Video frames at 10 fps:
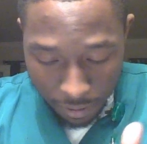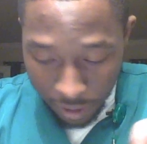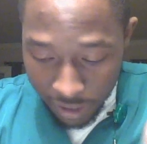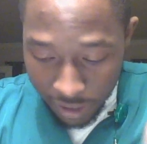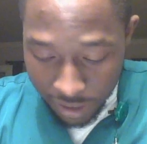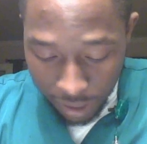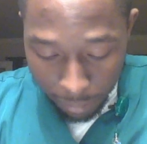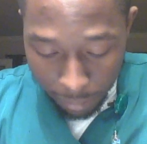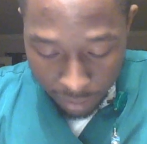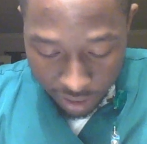things that
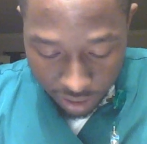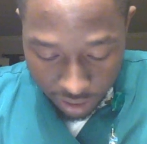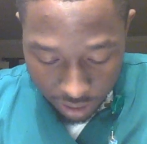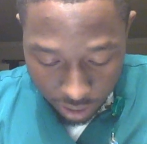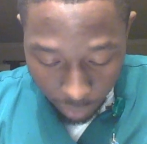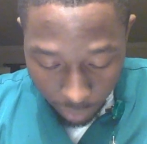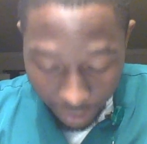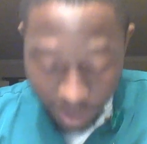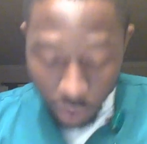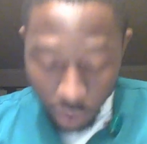I'm missing? So we
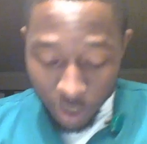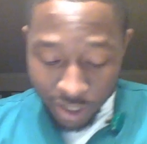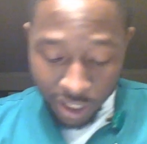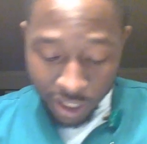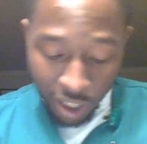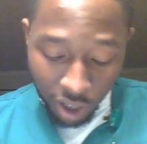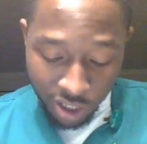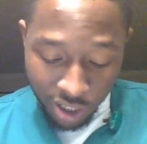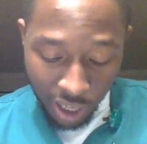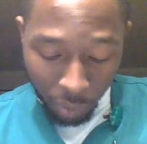answered what is an ER
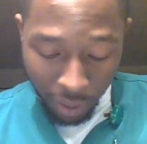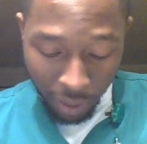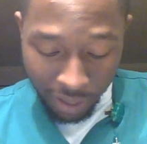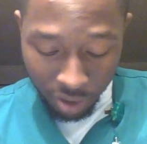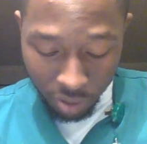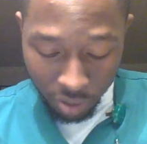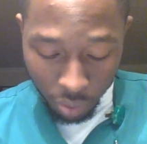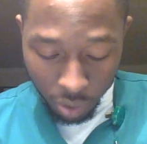tech. We answered